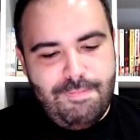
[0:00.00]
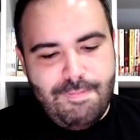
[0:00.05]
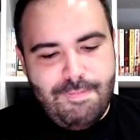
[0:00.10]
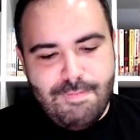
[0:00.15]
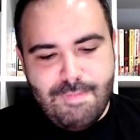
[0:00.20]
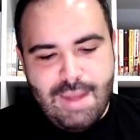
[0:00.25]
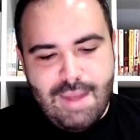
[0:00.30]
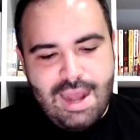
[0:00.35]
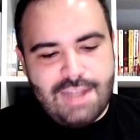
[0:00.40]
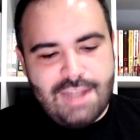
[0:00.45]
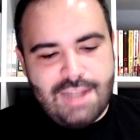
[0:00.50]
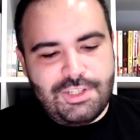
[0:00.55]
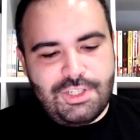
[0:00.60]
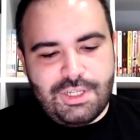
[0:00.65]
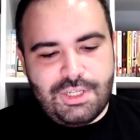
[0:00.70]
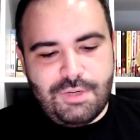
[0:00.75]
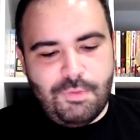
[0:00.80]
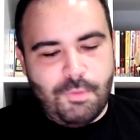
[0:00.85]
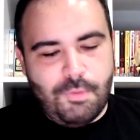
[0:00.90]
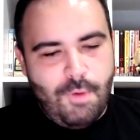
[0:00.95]
magic
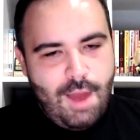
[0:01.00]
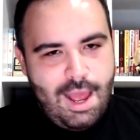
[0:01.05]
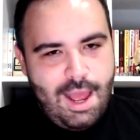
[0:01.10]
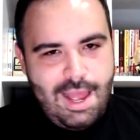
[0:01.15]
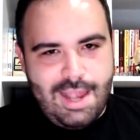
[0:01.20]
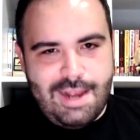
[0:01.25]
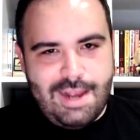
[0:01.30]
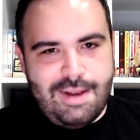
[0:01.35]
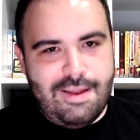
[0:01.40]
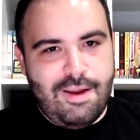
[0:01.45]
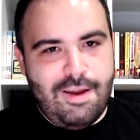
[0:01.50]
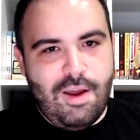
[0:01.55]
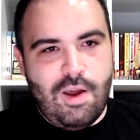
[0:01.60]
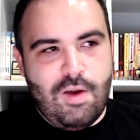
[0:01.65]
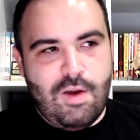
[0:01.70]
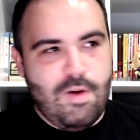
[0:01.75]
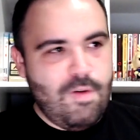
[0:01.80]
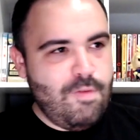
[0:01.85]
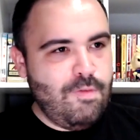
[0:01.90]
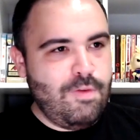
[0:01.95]
ride
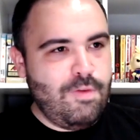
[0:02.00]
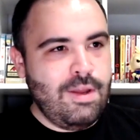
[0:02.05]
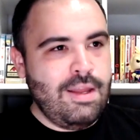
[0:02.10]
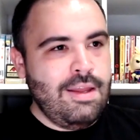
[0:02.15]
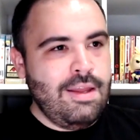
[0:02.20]
of